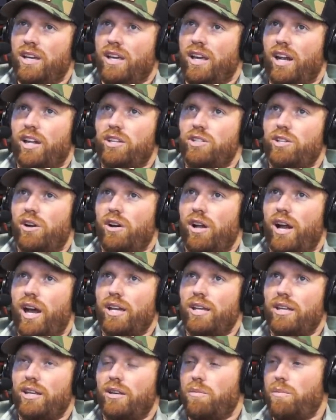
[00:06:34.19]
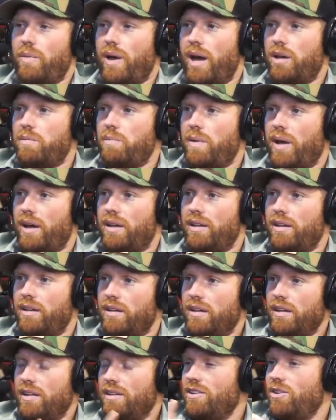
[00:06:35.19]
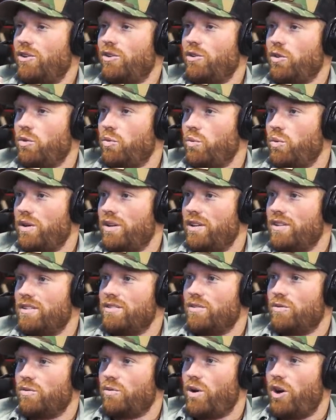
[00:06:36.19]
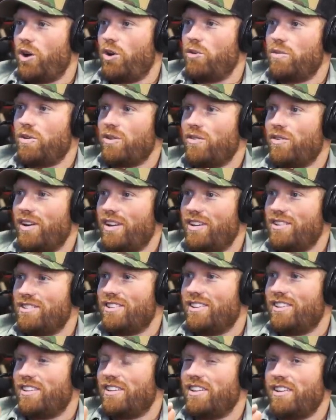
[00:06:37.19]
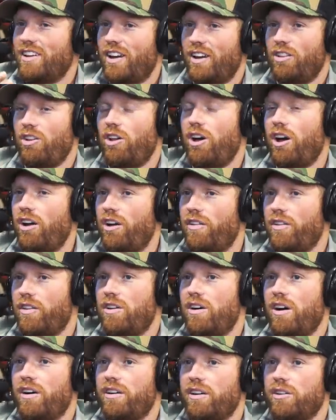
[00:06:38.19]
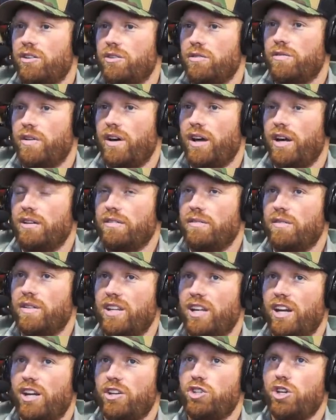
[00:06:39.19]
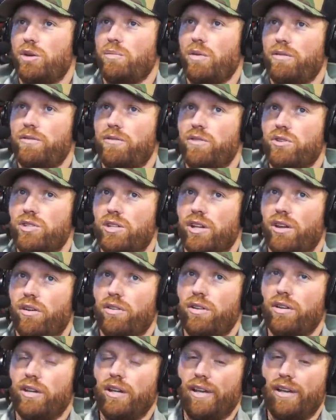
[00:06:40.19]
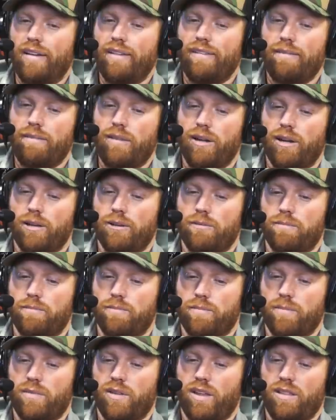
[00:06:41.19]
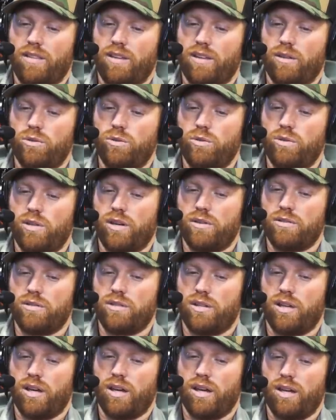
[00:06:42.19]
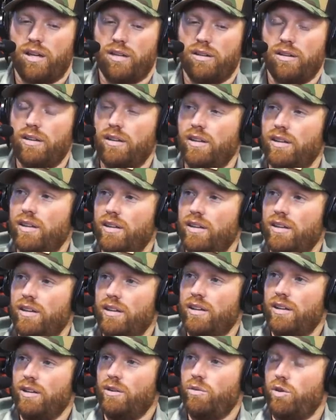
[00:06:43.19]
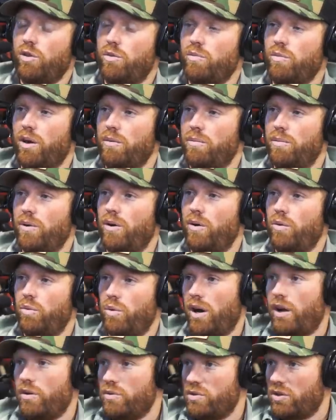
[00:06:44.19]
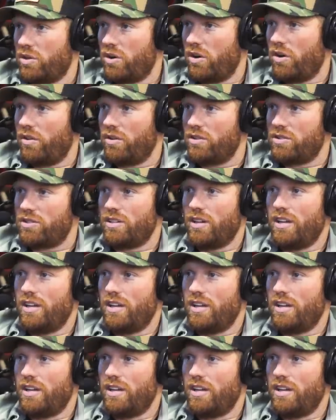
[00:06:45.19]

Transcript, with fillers: And I started hiking and backpacking, you know, in the winds and Wyoming range and a lot on the Continental Divide. And then I shot my first elk, um, I think in 2009 with my bow when I was in college.